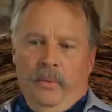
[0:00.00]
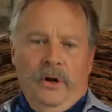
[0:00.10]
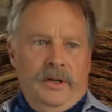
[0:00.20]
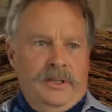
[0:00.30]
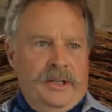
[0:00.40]

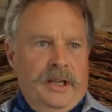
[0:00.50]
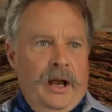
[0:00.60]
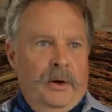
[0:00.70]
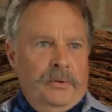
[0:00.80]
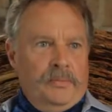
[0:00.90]
wanted to see
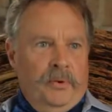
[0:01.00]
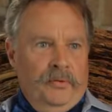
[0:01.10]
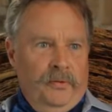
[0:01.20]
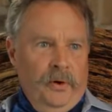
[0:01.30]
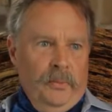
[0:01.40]
how it was
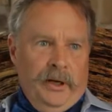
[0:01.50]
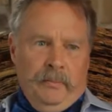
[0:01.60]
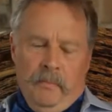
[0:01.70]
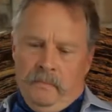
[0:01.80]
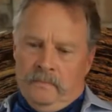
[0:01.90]
performing.
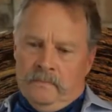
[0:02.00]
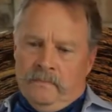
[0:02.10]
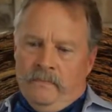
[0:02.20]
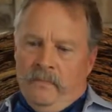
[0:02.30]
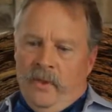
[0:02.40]

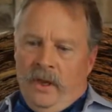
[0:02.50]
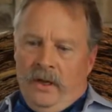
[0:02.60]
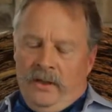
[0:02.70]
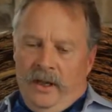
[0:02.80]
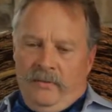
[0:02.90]

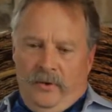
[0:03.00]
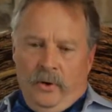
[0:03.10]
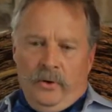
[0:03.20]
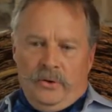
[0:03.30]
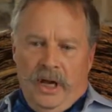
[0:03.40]
And they
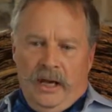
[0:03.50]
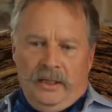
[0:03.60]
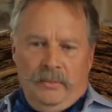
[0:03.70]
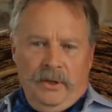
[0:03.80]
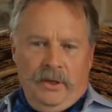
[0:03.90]
photo
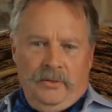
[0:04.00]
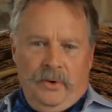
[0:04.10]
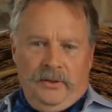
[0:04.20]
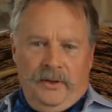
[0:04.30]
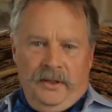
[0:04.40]
documented
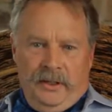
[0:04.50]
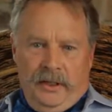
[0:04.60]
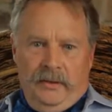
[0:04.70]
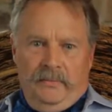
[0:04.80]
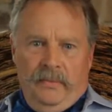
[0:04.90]
what they
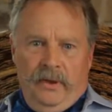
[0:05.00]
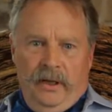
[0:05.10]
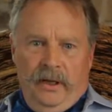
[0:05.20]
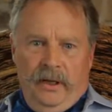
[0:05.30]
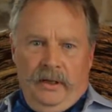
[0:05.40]
did
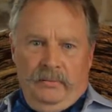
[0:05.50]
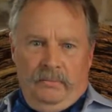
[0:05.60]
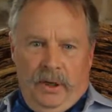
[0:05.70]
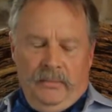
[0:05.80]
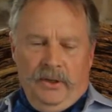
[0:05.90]

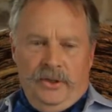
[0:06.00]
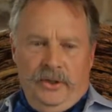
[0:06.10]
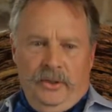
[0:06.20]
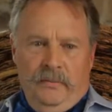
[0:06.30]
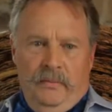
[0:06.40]
and
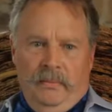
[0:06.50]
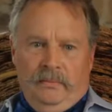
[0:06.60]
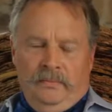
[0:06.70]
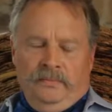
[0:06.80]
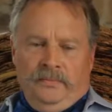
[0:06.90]
published it.
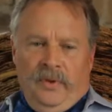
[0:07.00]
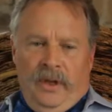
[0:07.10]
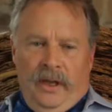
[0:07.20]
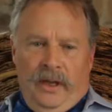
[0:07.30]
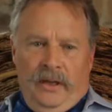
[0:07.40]

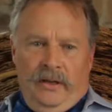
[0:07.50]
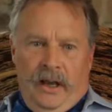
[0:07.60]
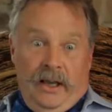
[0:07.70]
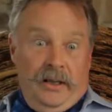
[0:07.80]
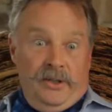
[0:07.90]
And
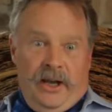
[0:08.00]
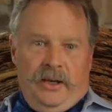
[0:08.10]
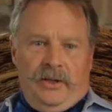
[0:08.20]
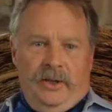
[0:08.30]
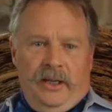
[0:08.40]
Ange
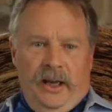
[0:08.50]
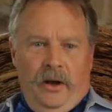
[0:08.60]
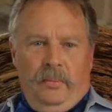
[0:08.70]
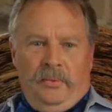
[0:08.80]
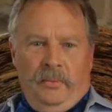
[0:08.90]
actually
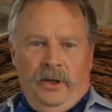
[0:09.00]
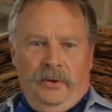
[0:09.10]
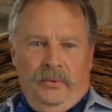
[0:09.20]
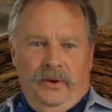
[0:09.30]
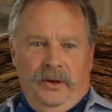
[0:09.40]
helped
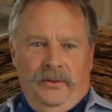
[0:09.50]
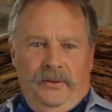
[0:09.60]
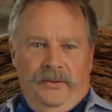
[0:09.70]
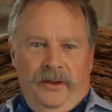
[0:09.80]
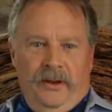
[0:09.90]
me
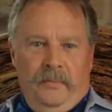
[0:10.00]
with